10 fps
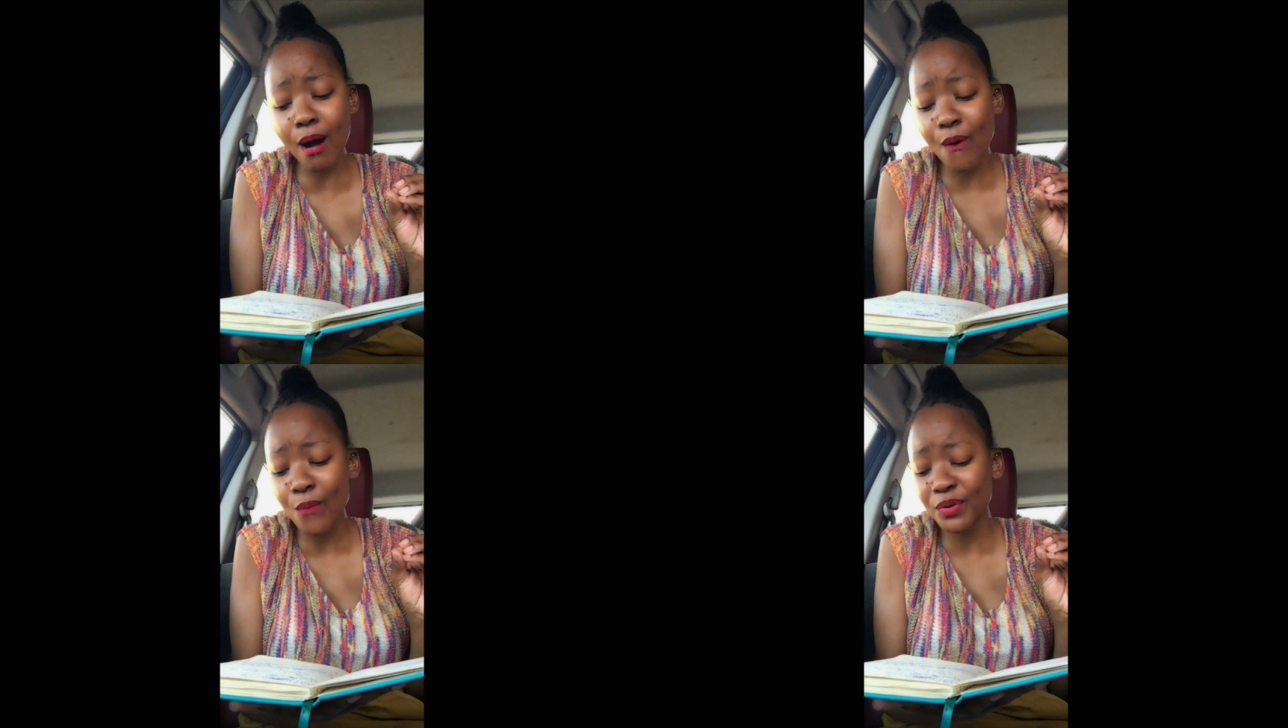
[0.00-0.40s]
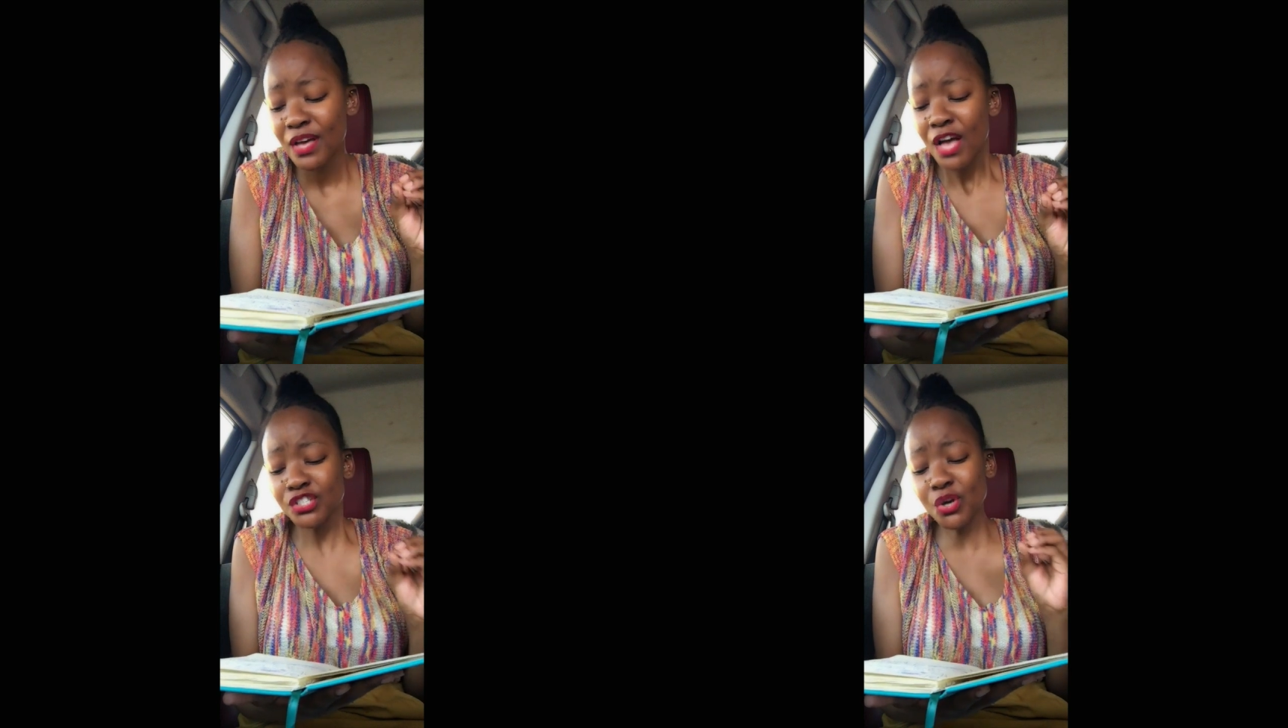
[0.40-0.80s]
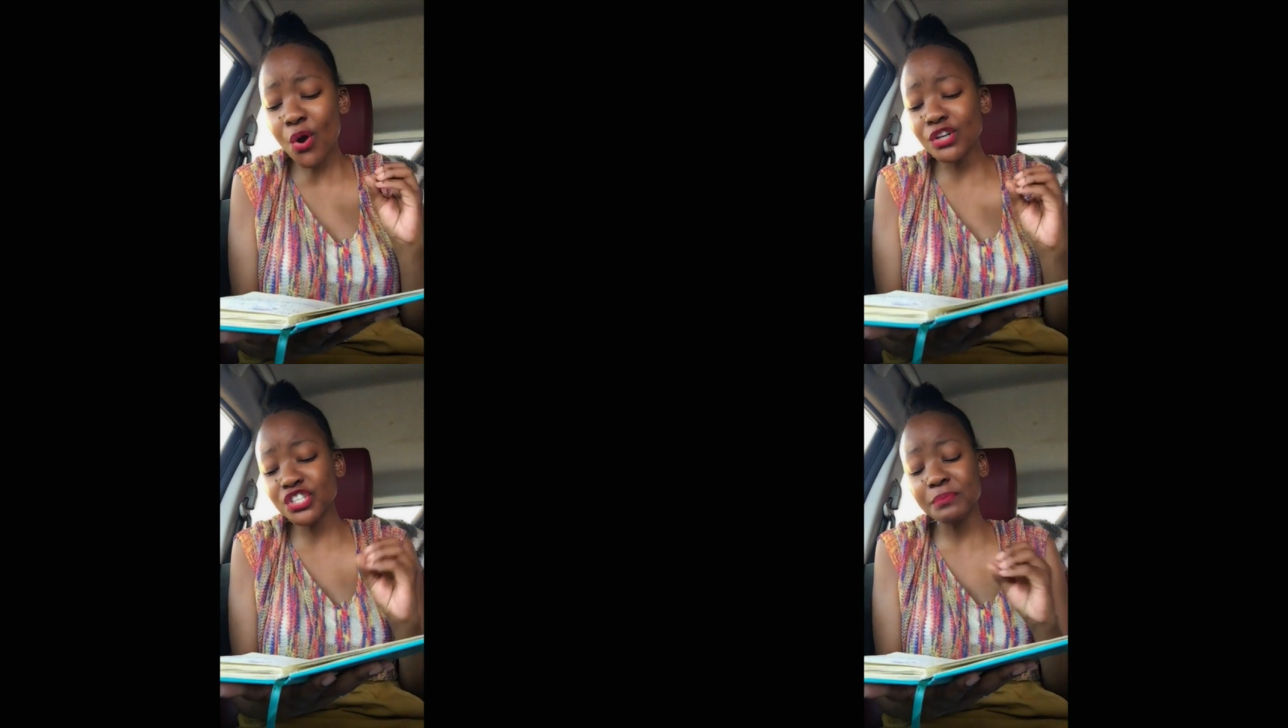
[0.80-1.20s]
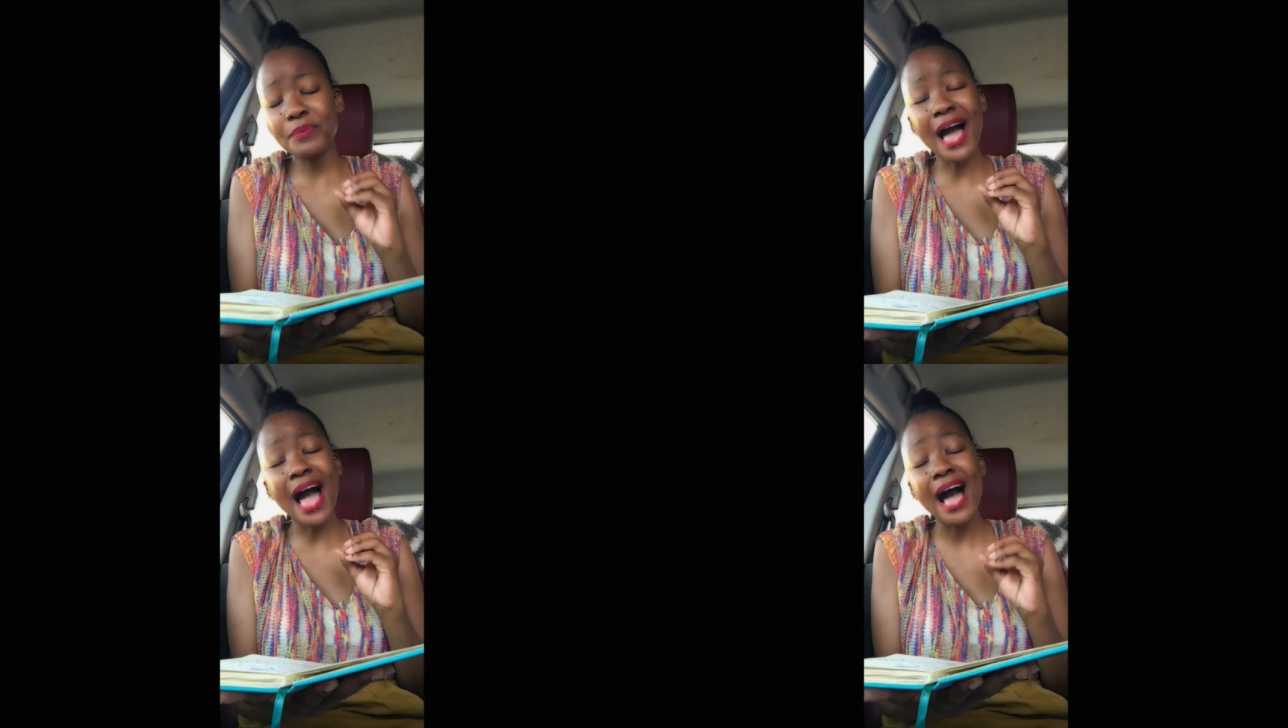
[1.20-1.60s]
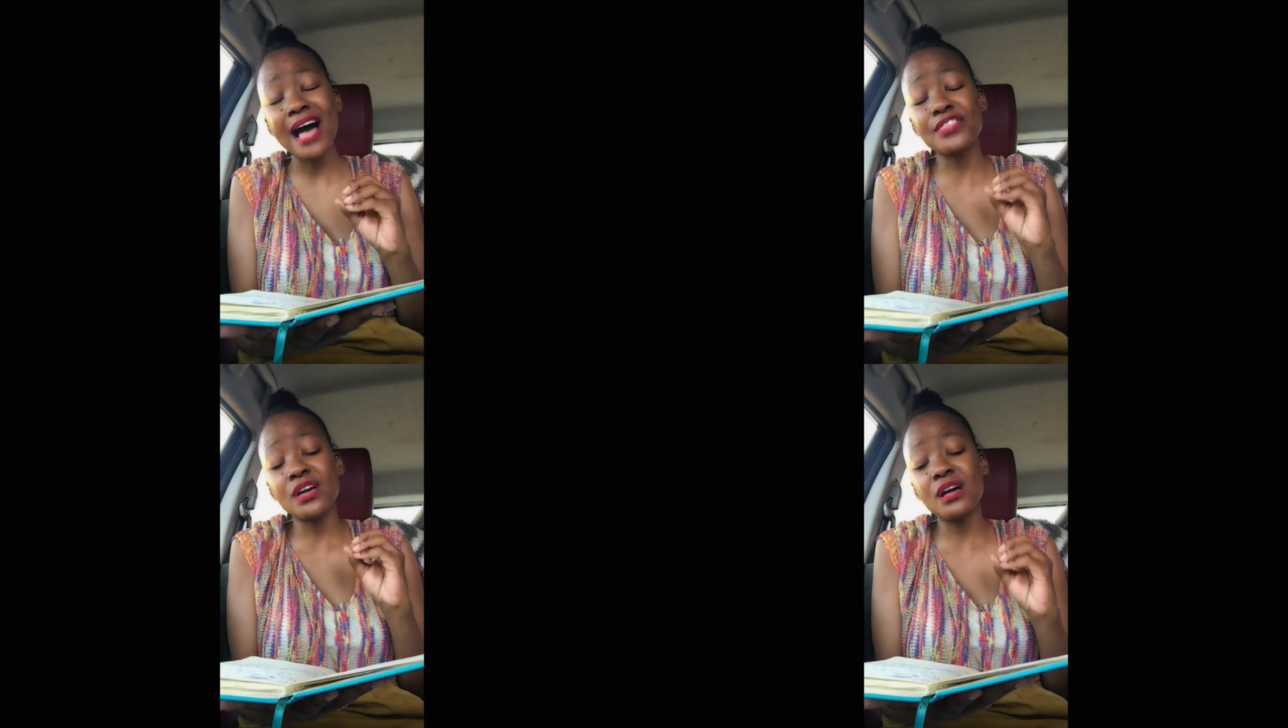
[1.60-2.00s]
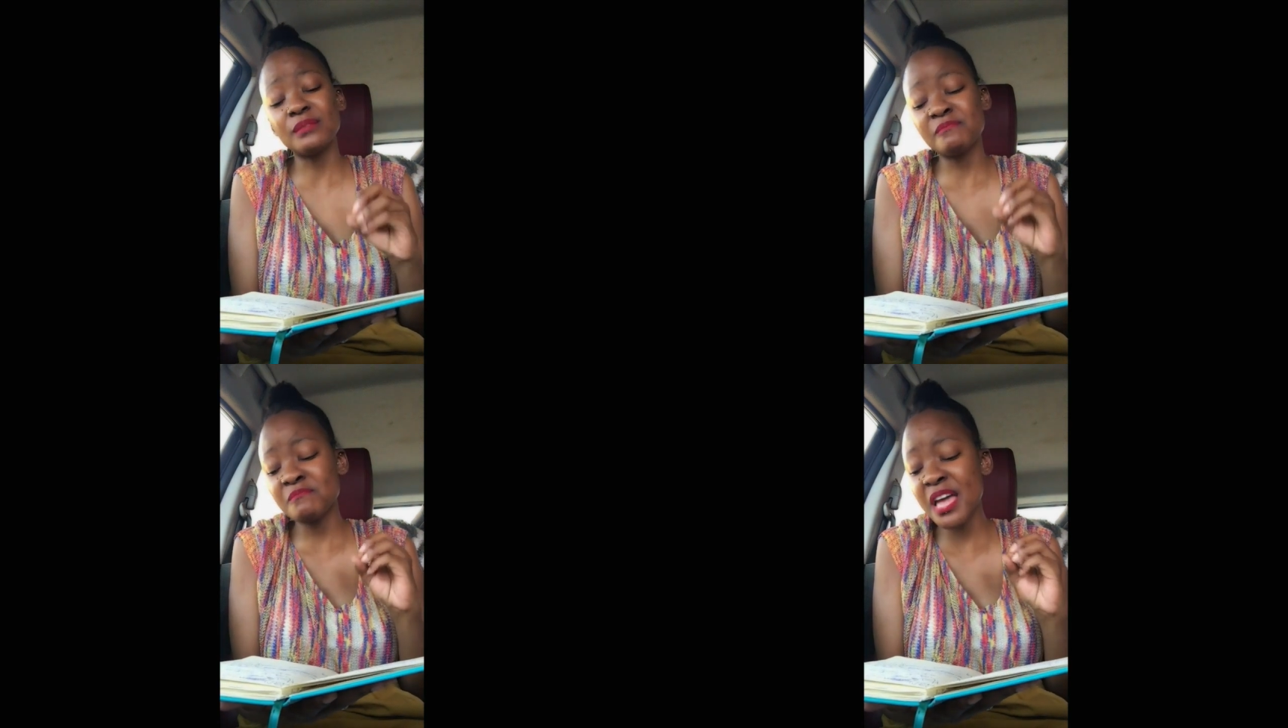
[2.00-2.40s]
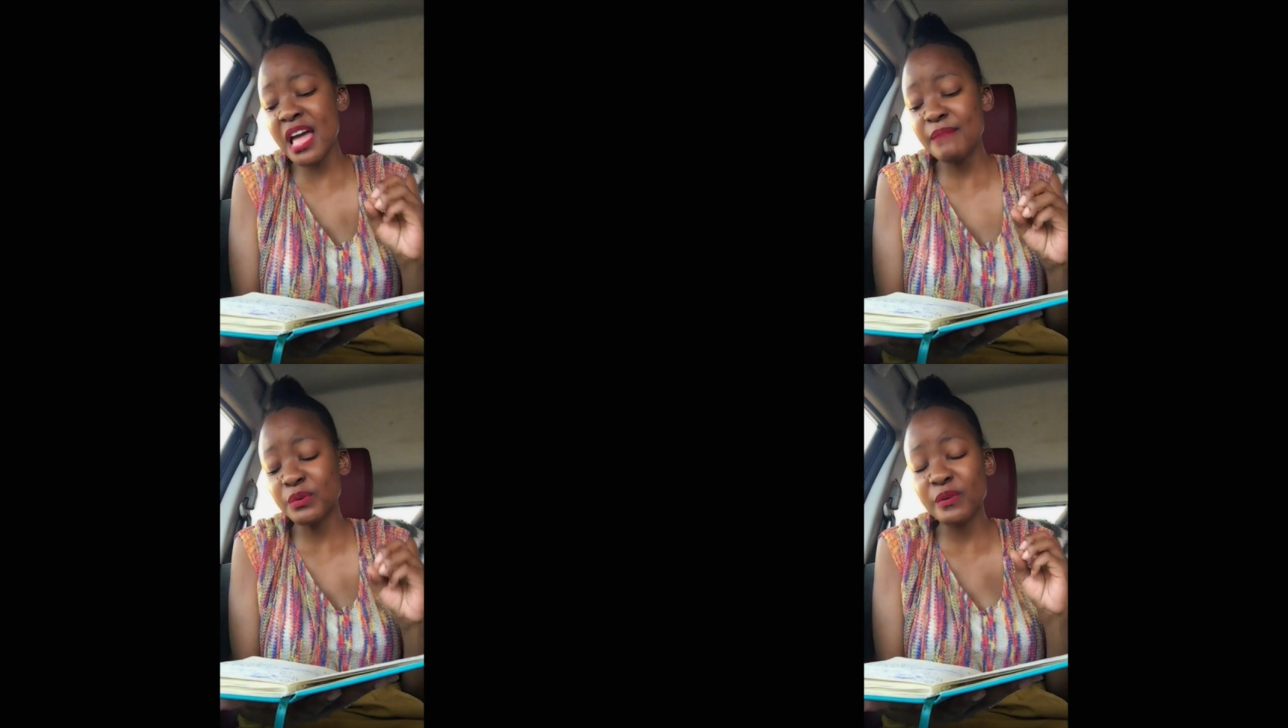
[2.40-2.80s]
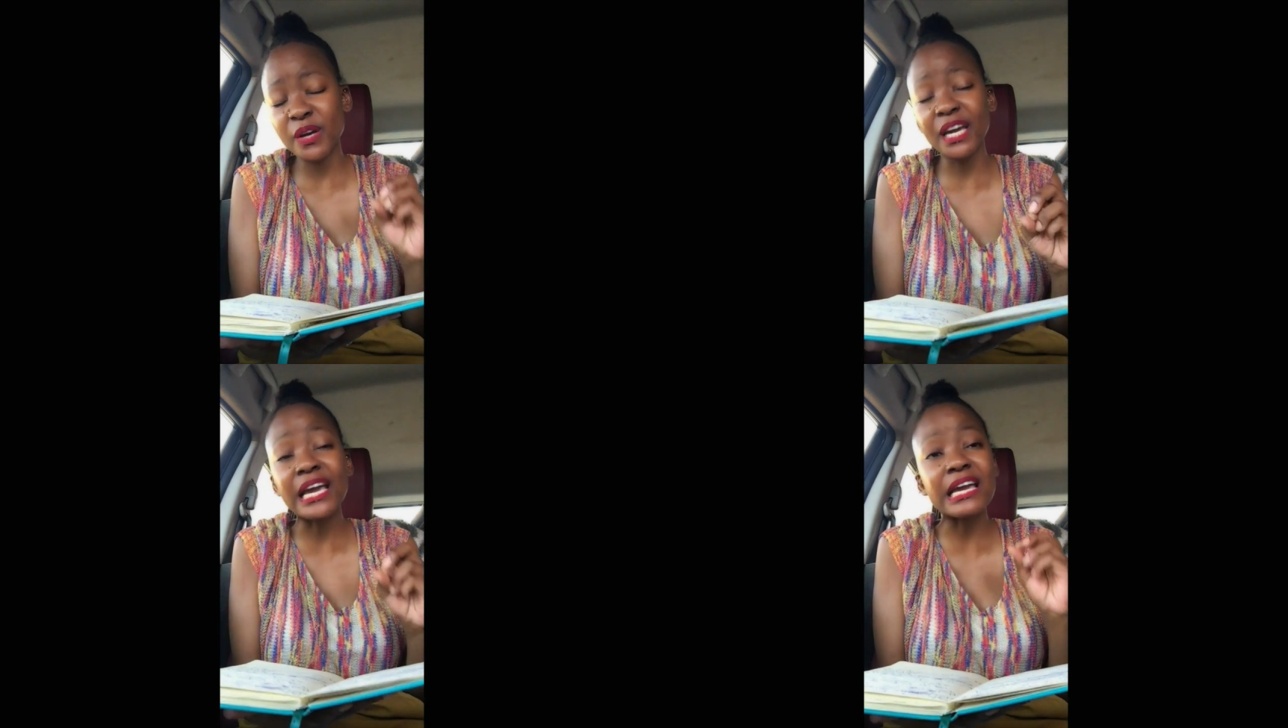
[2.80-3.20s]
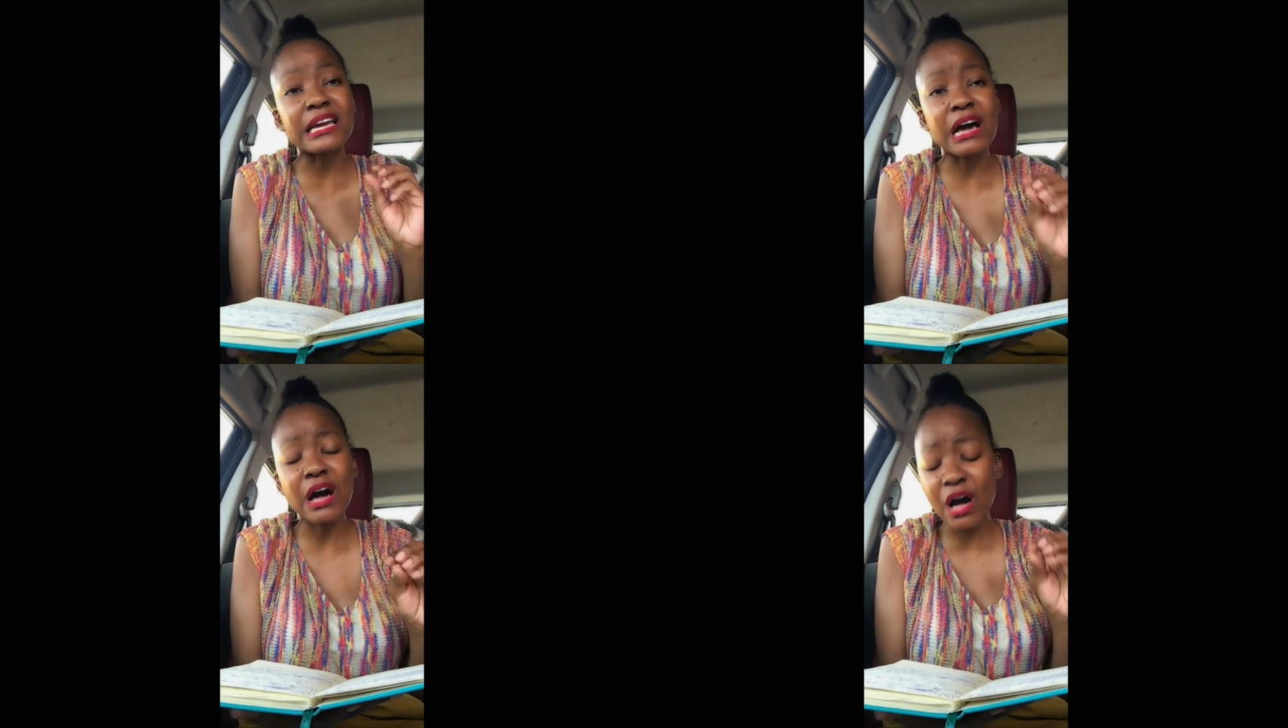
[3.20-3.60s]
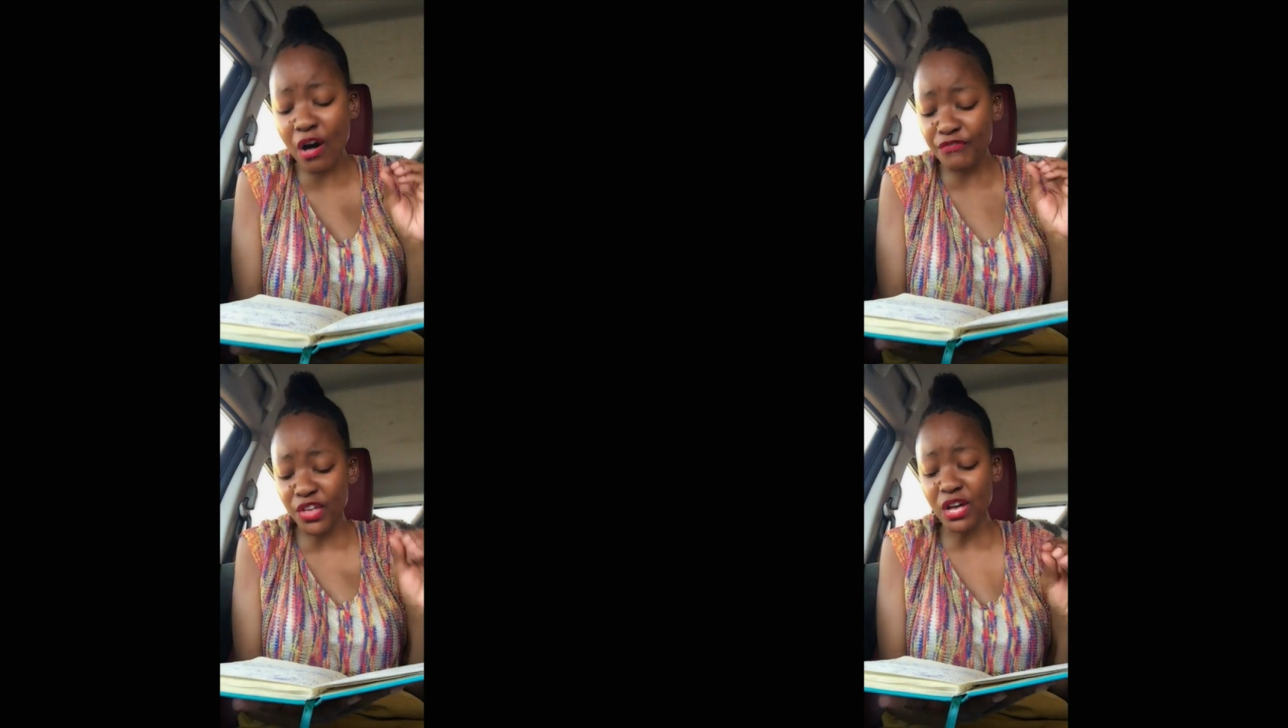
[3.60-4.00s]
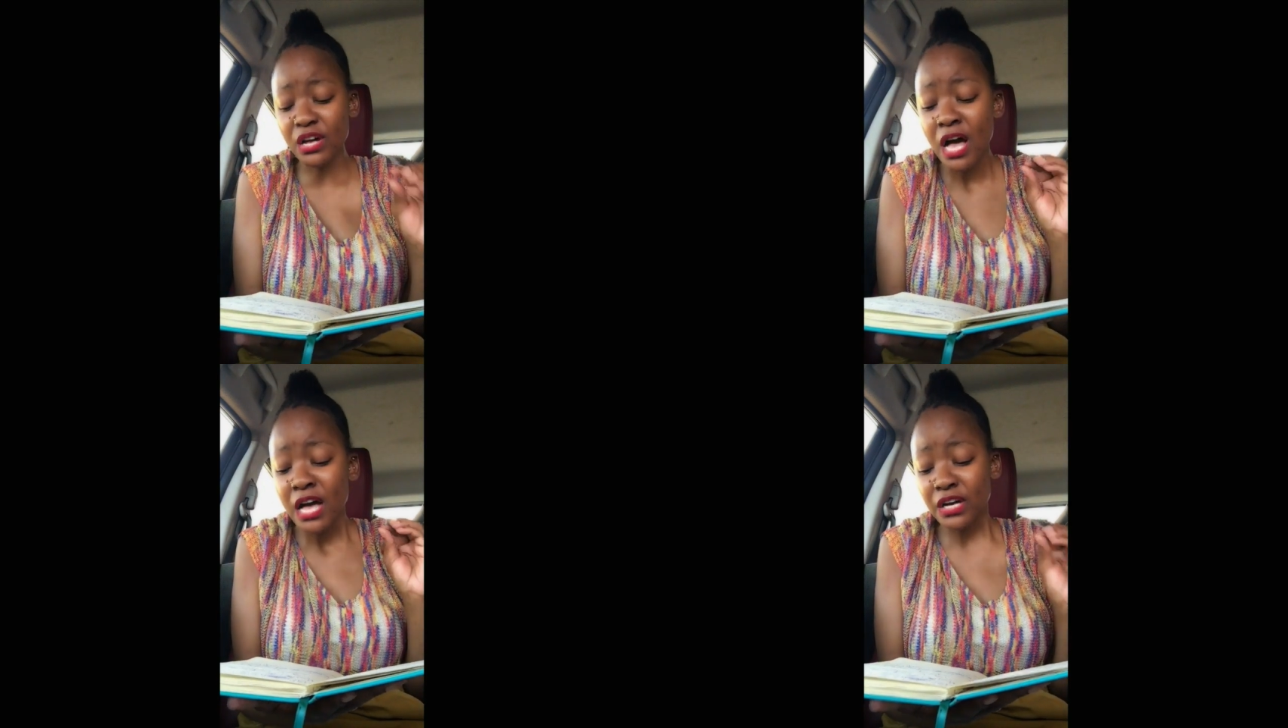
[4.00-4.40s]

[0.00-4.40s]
hope, tortured by the memory of the